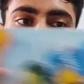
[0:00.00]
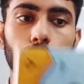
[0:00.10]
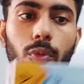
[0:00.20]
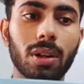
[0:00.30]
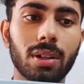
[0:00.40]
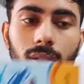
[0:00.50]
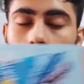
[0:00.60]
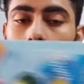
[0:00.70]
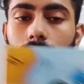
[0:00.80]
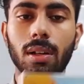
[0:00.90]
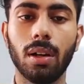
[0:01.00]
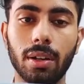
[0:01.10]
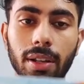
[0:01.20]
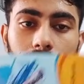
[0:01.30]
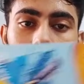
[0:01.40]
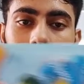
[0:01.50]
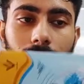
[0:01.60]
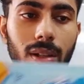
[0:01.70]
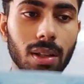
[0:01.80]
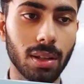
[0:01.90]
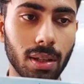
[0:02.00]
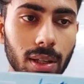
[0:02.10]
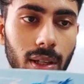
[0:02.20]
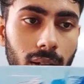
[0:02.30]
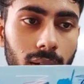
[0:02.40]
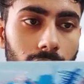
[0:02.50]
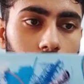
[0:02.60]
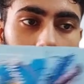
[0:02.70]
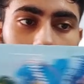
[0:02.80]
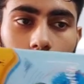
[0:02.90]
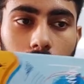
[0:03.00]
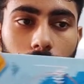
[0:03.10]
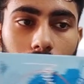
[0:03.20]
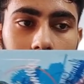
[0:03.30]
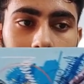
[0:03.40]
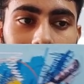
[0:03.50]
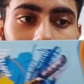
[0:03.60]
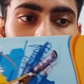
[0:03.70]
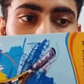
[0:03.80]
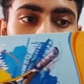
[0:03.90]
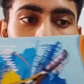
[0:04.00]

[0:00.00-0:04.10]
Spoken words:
What read method here is going to do is that